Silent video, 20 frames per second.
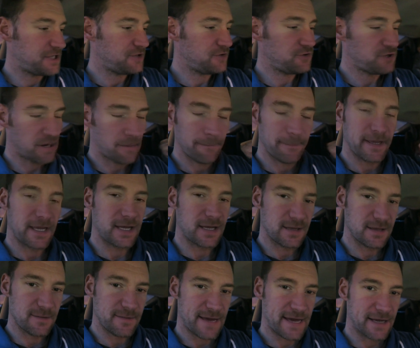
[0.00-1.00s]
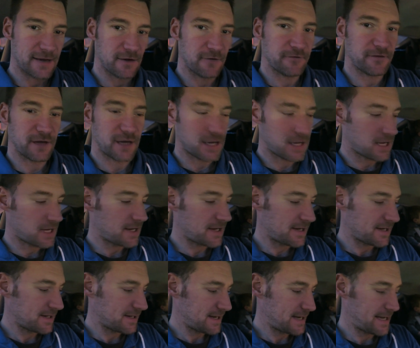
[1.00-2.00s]
to jump in the back of the
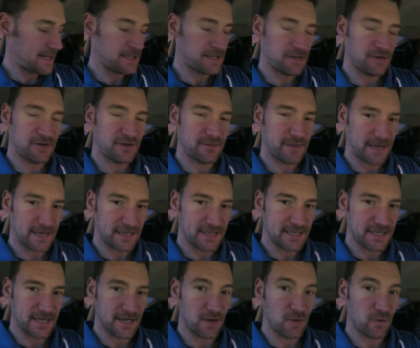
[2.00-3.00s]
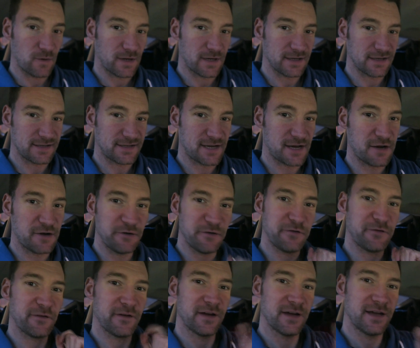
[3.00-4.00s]
car and do some editing while Soph
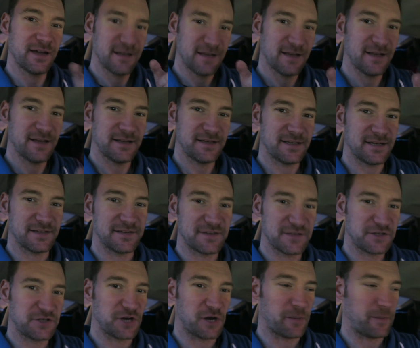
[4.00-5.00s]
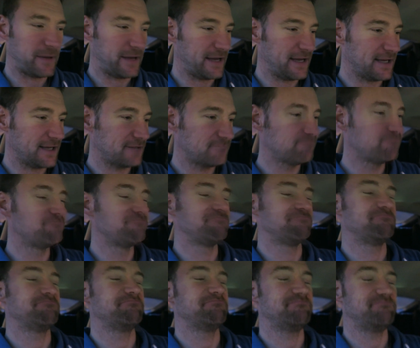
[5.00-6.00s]
does the shopping.
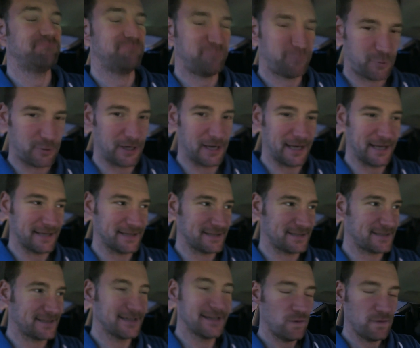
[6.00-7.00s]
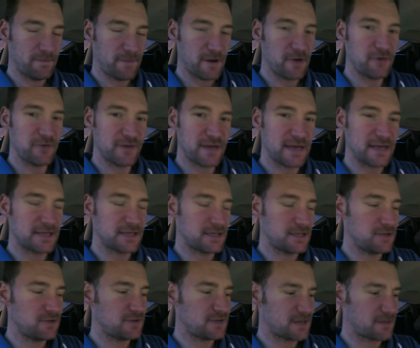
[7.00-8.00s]
Brilliant. We both get to
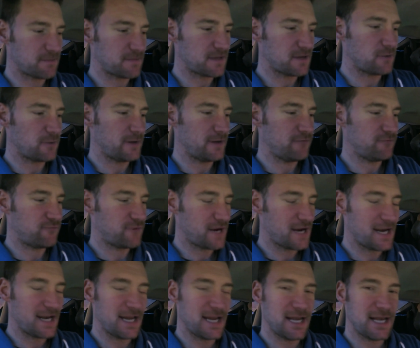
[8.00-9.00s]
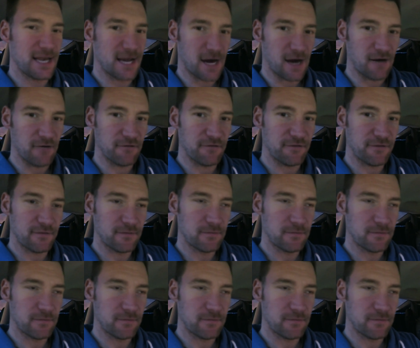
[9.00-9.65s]
do something we really love.